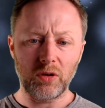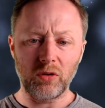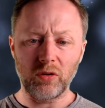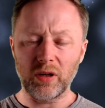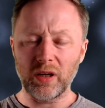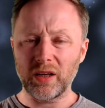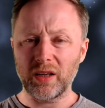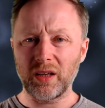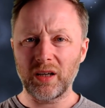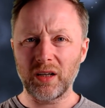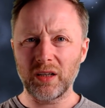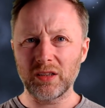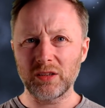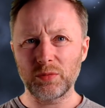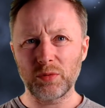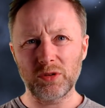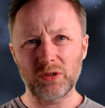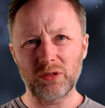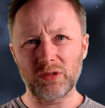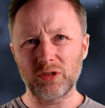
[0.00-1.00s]
know, that kind of, I
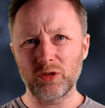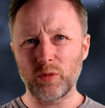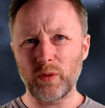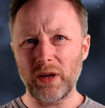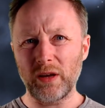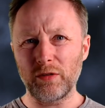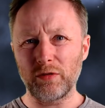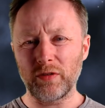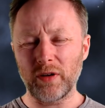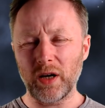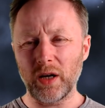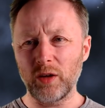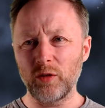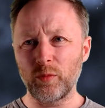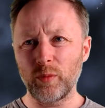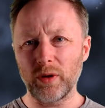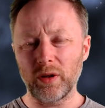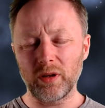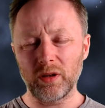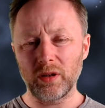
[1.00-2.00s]
suppose he's
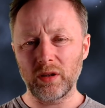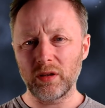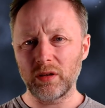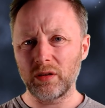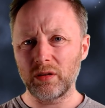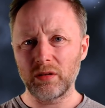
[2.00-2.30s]
25, but